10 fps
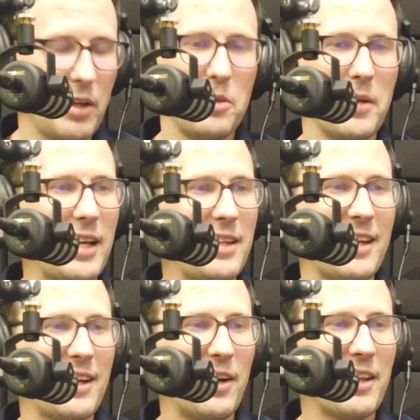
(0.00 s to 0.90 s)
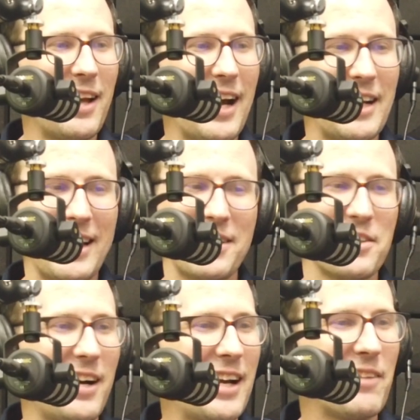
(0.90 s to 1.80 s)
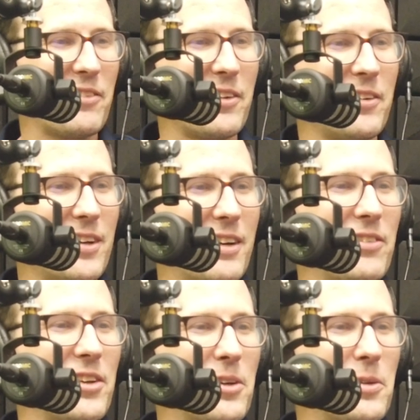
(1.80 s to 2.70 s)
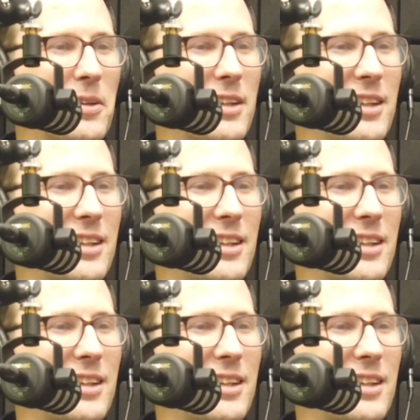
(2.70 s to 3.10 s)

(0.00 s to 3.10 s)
are you doing anything online? I guess not. If you